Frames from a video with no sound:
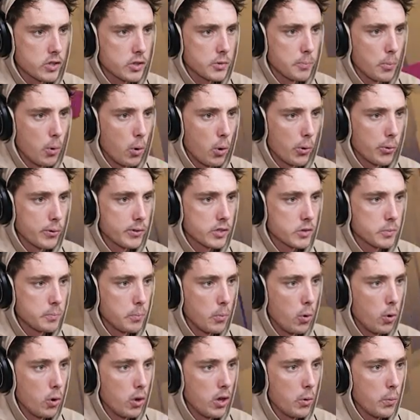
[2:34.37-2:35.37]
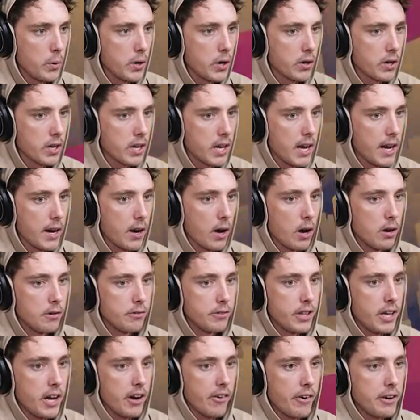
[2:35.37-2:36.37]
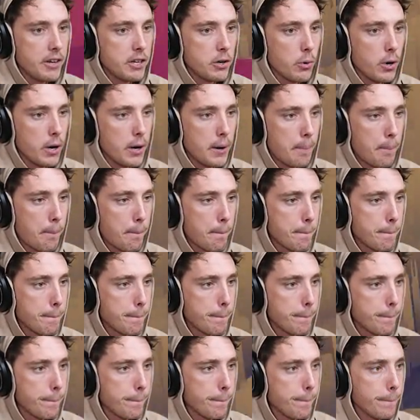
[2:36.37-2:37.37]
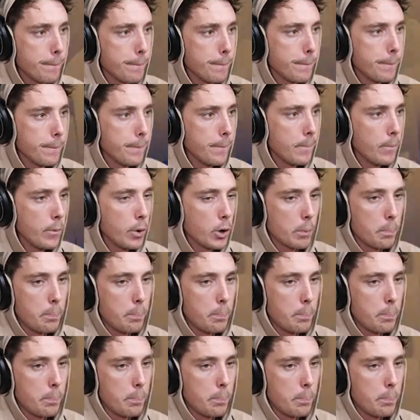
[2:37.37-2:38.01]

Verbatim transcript: smaller and smaller. We got to get over there into it. We got